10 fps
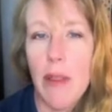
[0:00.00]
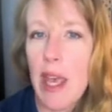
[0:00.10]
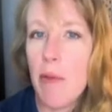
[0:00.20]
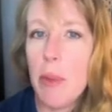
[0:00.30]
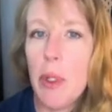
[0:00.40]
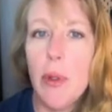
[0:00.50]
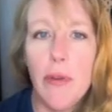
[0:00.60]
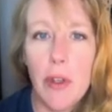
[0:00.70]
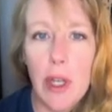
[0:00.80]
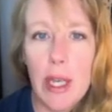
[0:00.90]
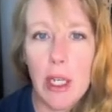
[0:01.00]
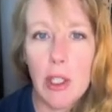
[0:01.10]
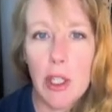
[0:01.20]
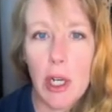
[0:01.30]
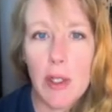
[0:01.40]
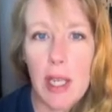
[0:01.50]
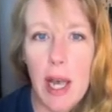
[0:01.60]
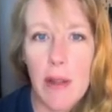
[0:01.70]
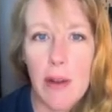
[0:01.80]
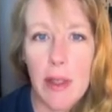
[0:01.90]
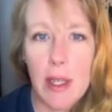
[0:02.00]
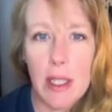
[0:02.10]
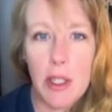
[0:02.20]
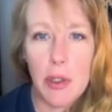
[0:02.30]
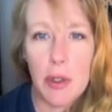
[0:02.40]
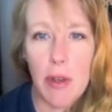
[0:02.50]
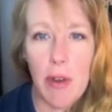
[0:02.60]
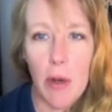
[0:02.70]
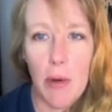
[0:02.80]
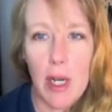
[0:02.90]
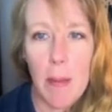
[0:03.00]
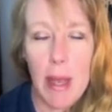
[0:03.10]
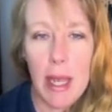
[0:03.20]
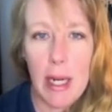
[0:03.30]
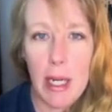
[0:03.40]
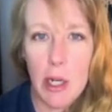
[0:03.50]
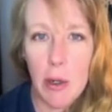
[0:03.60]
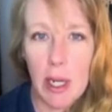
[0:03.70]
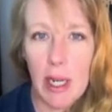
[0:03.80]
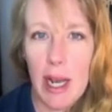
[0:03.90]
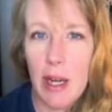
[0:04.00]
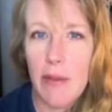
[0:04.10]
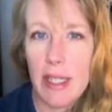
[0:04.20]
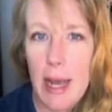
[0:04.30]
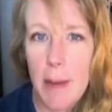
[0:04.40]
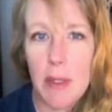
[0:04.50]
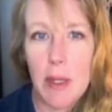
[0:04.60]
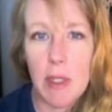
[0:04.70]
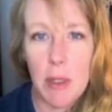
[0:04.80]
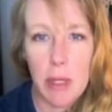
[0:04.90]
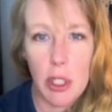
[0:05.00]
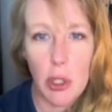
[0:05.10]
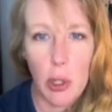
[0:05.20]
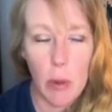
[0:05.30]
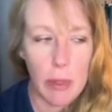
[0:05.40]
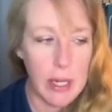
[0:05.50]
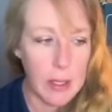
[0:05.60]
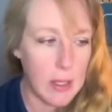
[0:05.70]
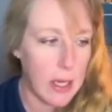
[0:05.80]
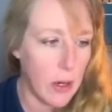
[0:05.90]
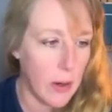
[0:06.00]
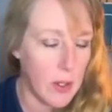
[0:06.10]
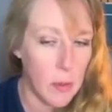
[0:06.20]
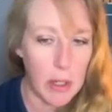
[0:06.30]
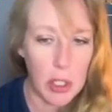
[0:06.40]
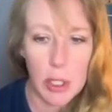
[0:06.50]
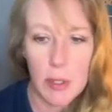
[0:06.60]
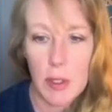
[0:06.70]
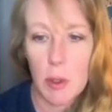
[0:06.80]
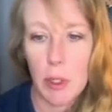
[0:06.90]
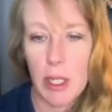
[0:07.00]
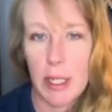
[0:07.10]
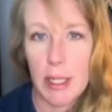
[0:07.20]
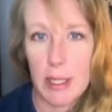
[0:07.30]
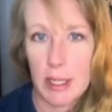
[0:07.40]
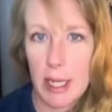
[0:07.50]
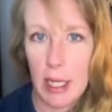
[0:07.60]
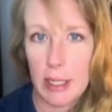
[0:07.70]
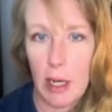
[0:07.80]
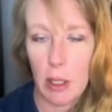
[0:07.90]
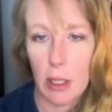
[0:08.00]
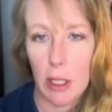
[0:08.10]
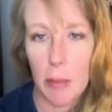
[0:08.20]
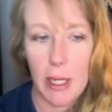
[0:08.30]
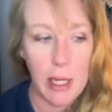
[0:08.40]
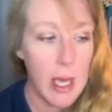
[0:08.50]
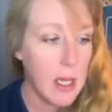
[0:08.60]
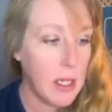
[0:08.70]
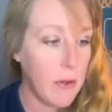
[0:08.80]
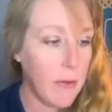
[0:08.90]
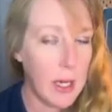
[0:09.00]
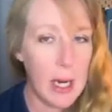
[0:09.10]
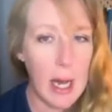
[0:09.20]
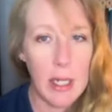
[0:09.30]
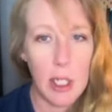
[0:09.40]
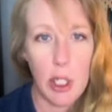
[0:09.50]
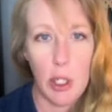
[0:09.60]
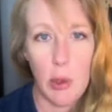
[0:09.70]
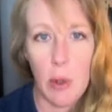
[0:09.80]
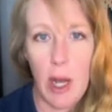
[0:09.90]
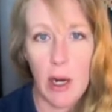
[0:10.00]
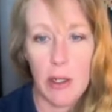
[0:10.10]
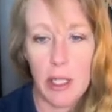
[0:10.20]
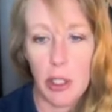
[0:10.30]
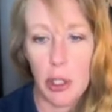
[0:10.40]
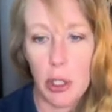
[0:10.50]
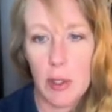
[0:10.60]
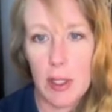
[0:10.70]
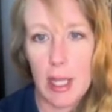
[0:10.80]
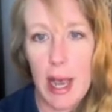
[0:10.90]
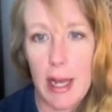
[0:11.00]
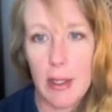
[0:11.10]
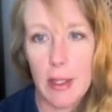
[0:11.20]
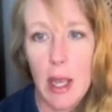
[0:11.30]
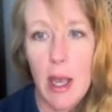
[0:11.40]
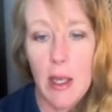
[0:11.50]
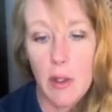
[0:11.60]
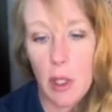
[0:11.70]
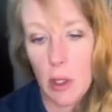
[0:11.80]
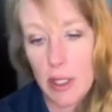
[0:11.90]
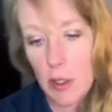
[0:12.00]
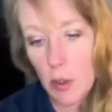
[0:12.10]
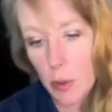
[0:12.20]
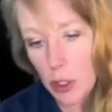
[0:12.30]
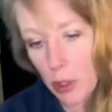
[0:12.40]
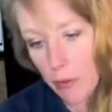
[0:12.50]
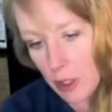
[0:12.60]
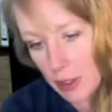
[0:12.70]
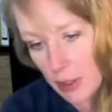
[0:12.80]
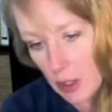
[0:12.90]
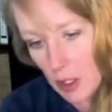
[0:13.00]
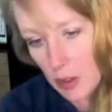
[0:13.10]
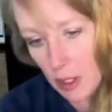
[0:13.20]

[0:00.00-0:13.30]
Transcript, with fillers: They have beautiful anchor charts on there that teachers have already made, and you can kind of adapt them to meet your own needs here, especially since we're going to need to scale down a little bit to fit it onto our digital slides. So let's switch over to Seesaw.